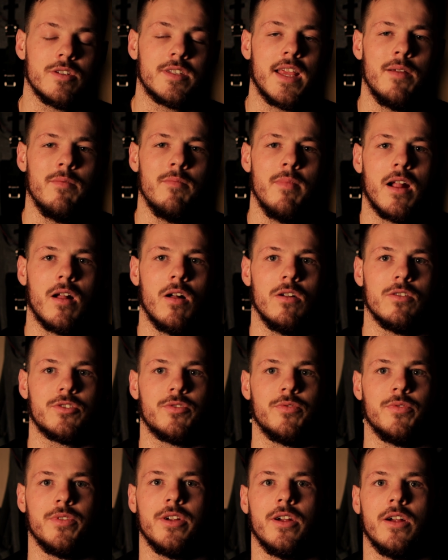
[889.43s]
game of my college
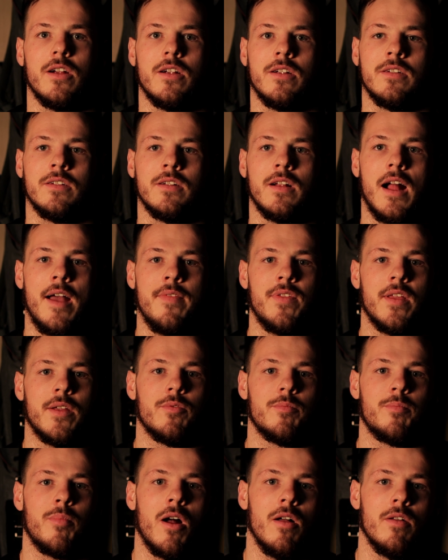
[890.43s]
career, I think
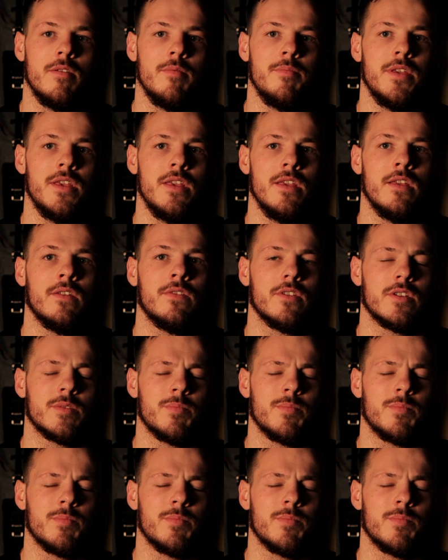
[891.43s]
would probably be, there's